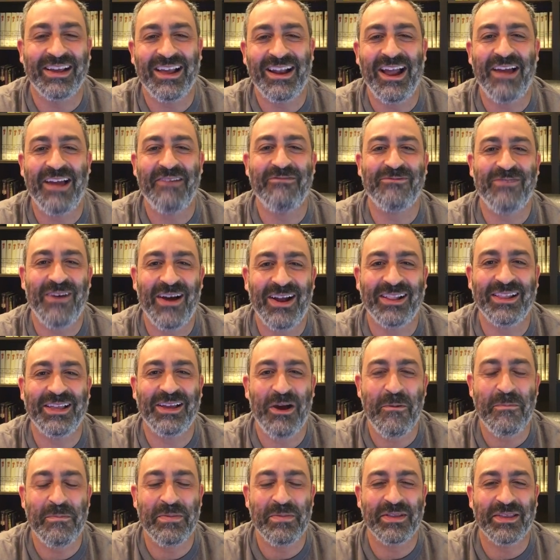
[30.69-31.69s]
And I finally
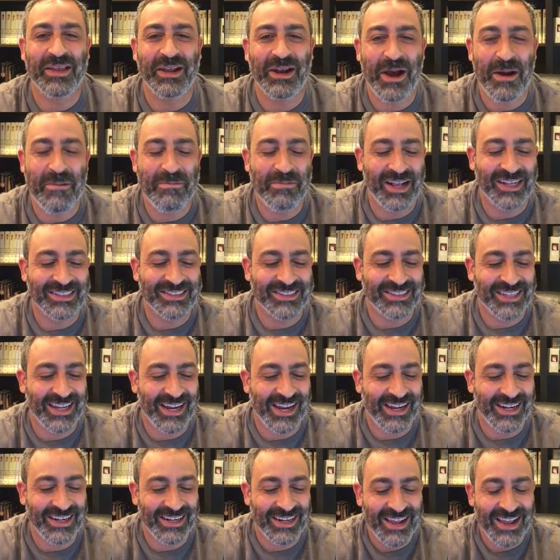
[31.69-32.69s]
opened it up last
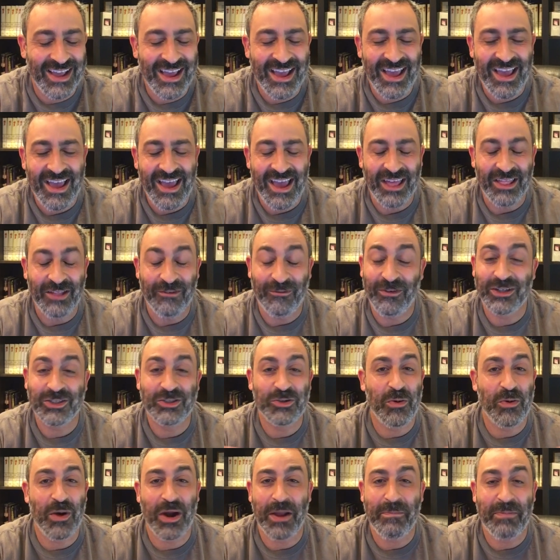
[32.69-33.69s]
night, and the first
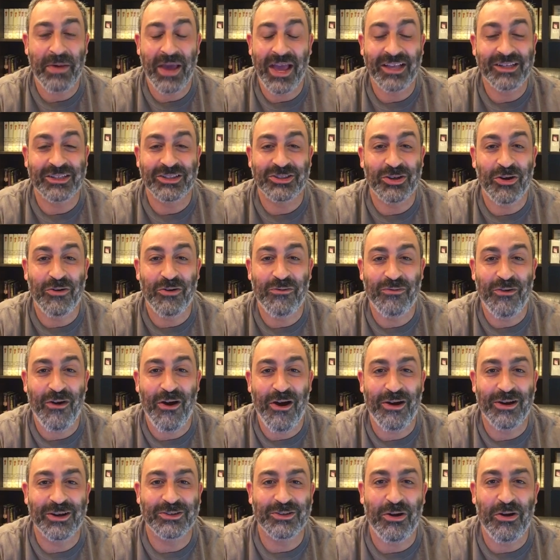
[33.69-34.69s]
20 pages so
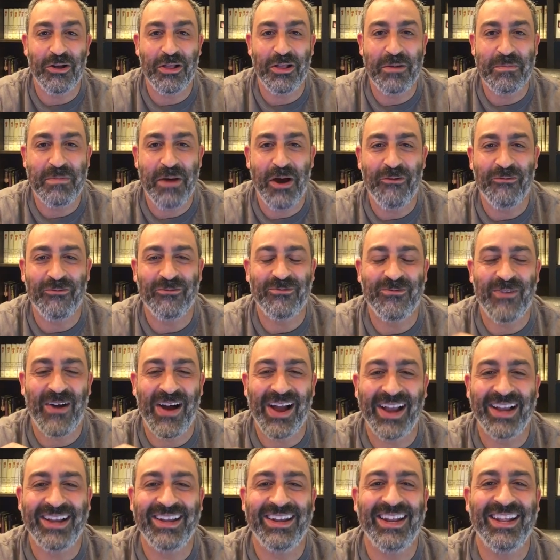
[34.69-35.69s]
far is all about
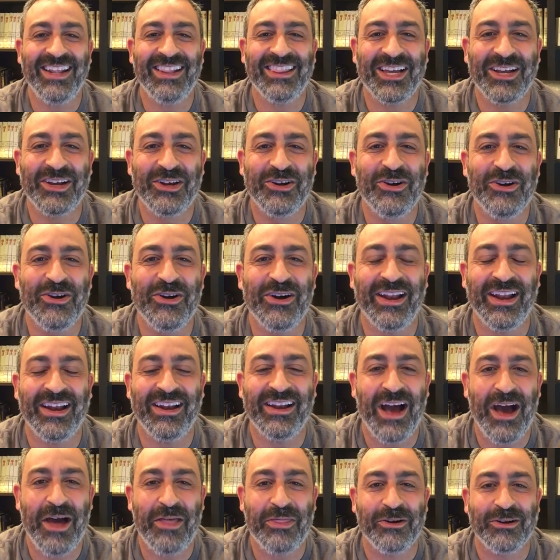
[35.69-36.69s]
finding the good in
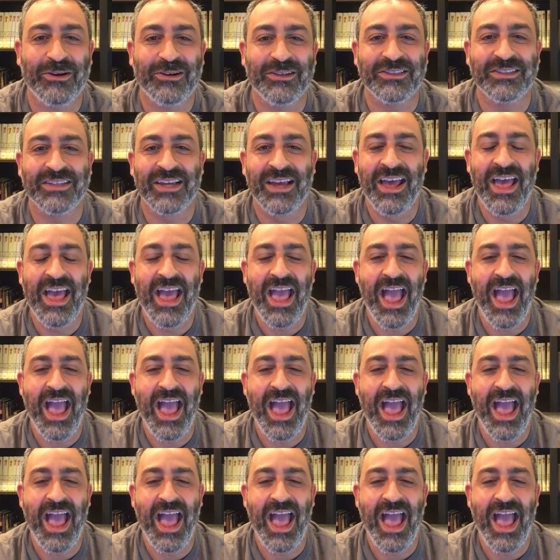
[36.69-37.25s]
others.